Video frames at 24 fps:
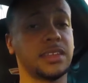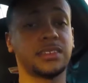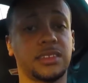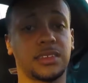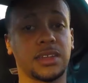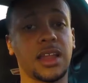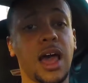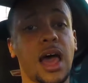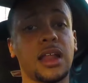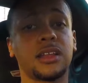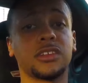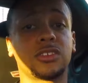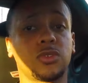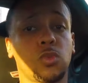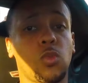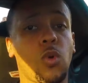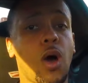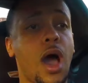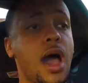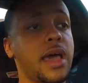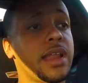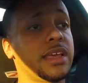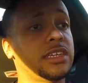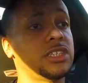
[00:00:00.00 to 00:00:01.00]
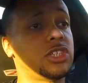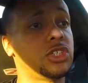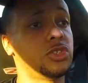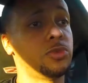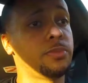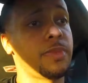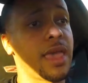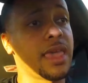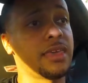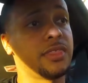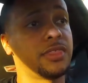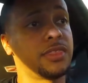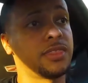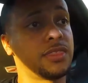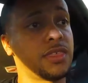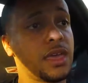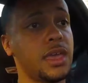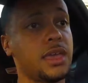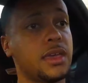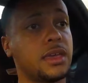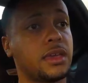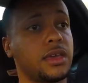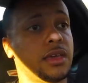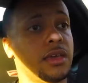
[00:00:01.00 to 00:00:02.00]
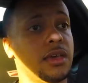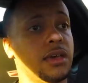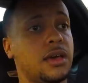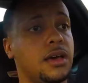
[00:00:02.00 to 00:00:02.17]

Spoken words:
it's not as wide as you may think.